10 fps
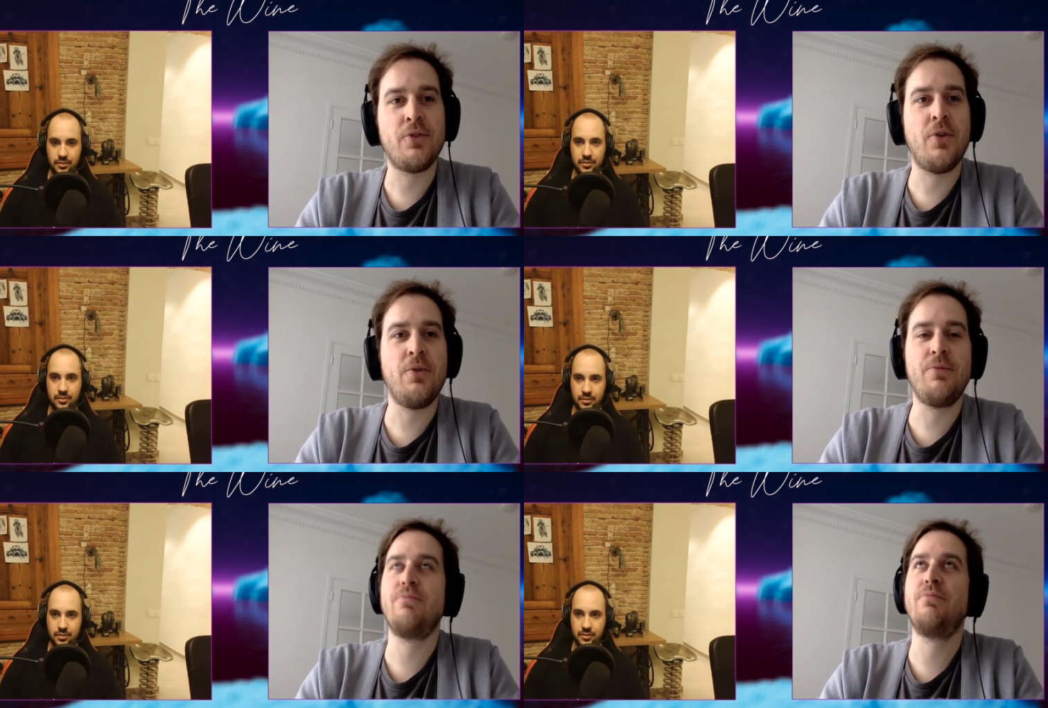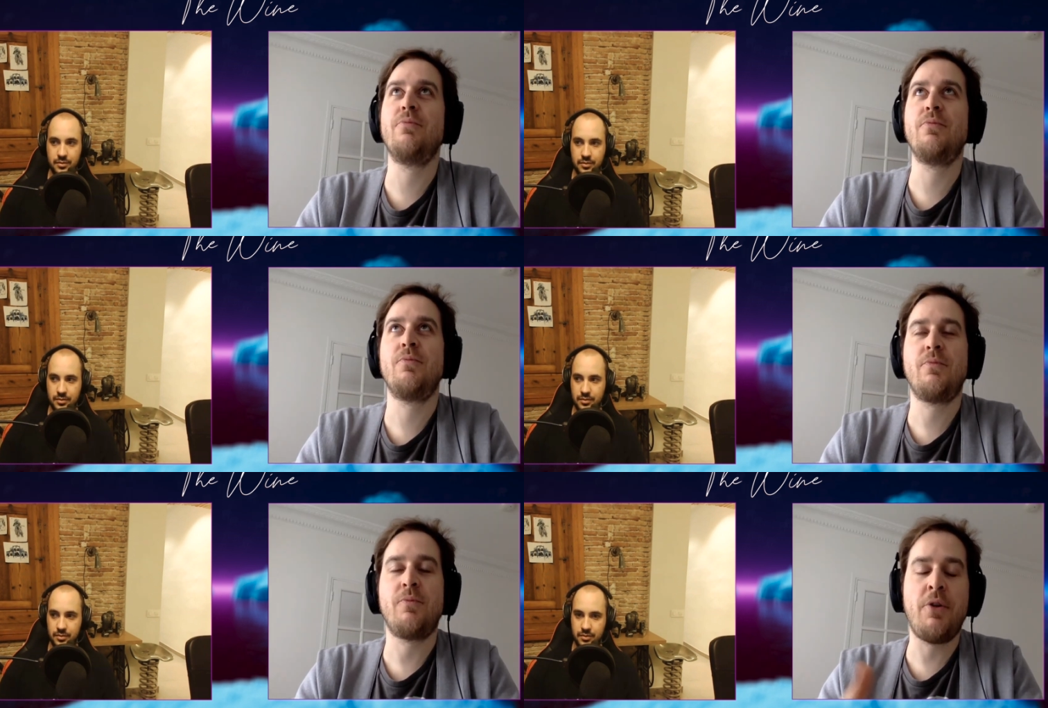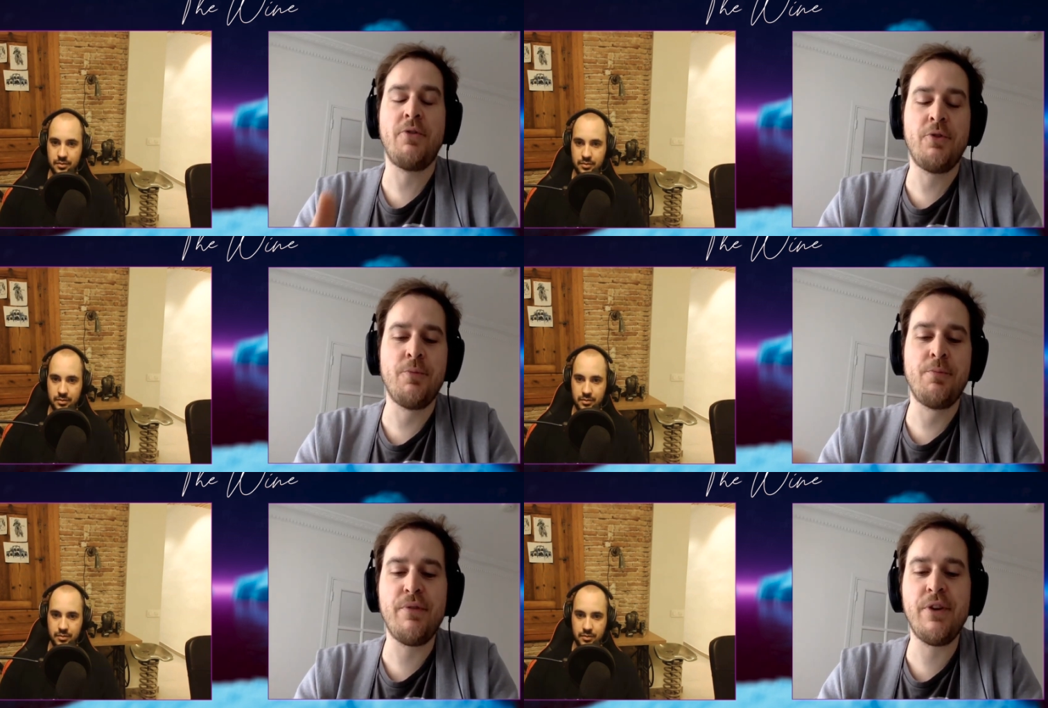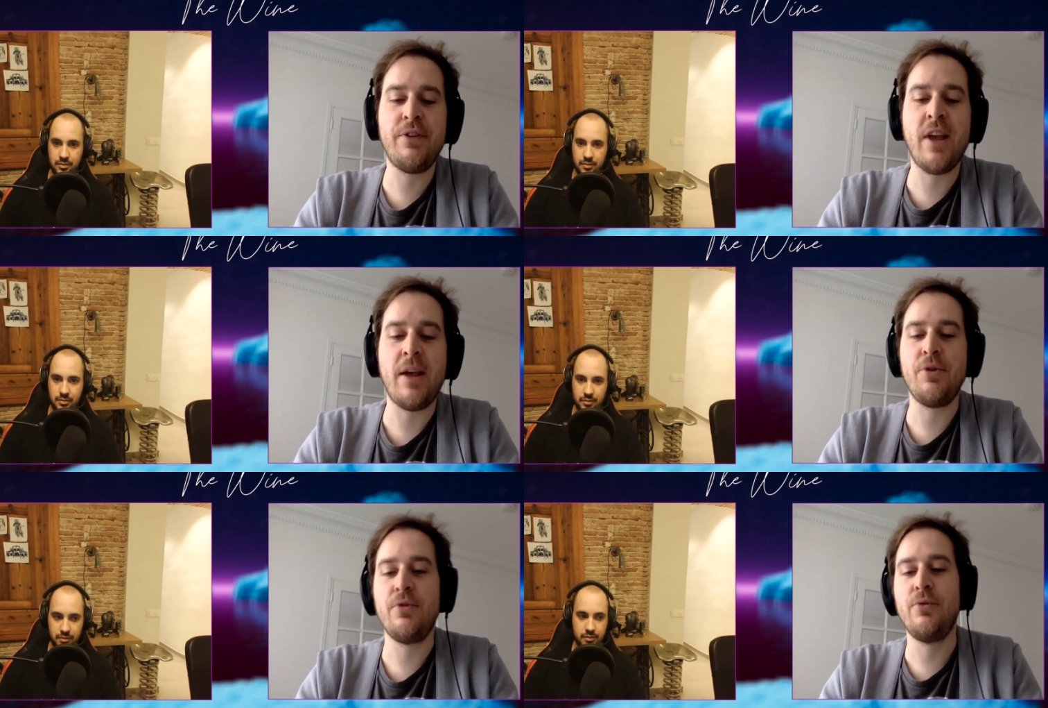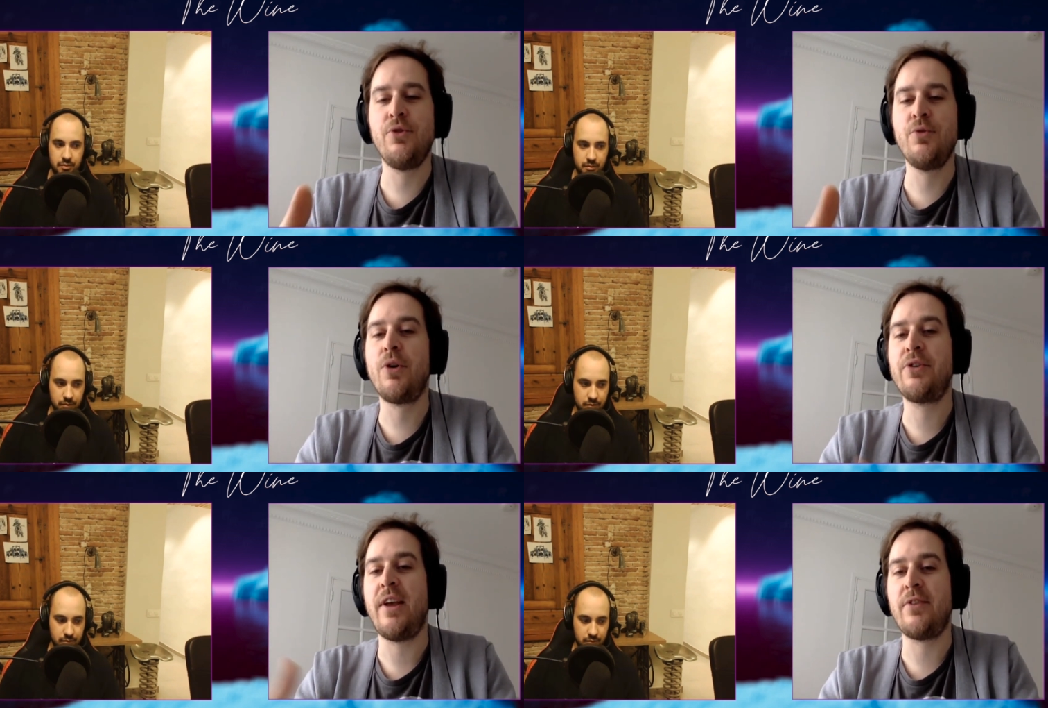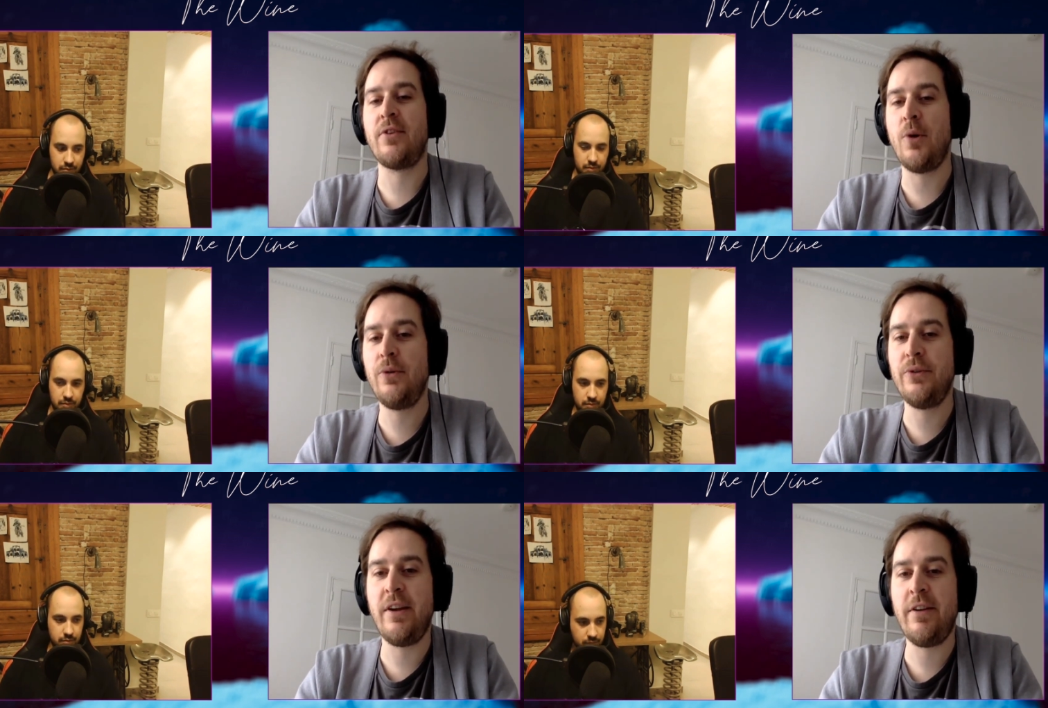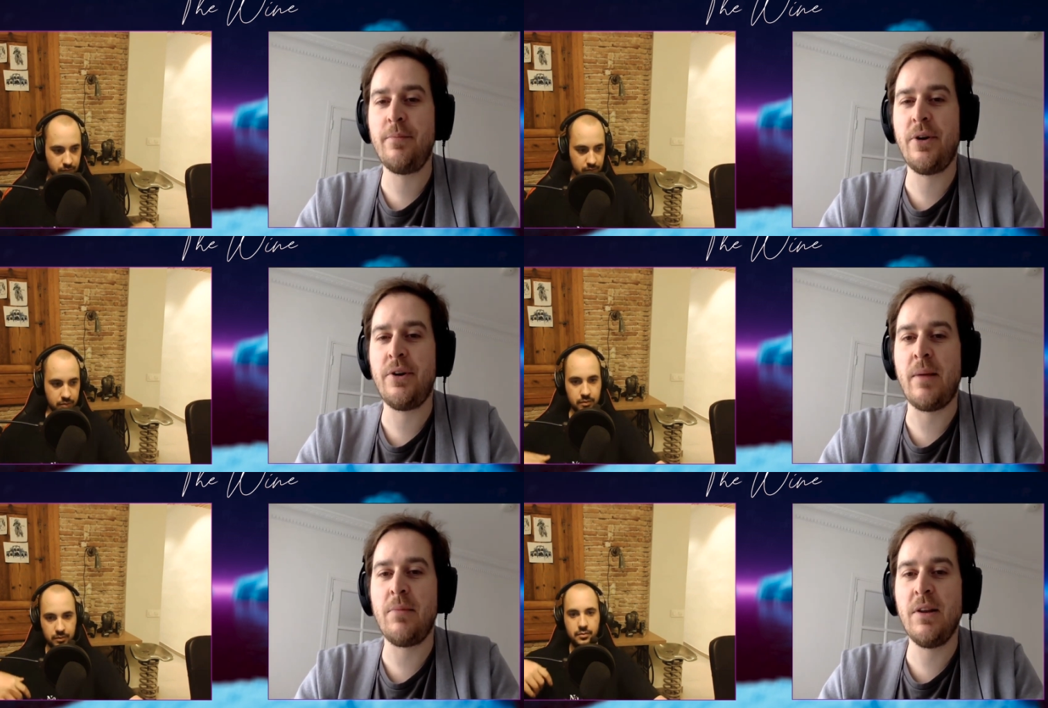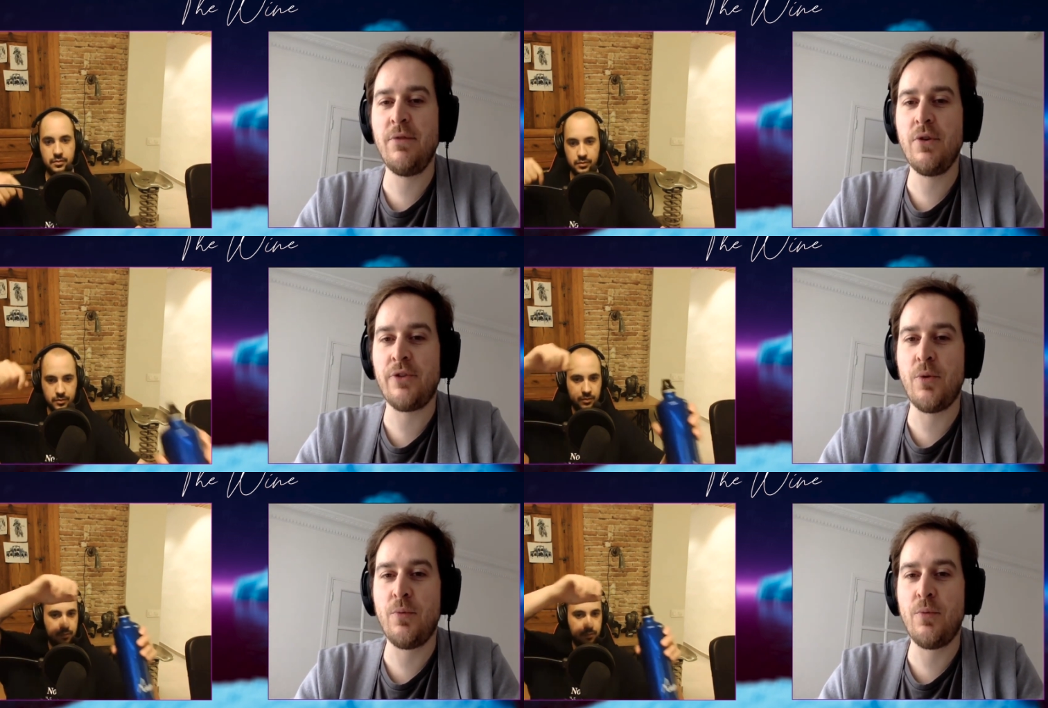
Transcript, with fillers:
Speaker 1: So on, on, your previous game, you, you worked as a solo dev, but I believe you also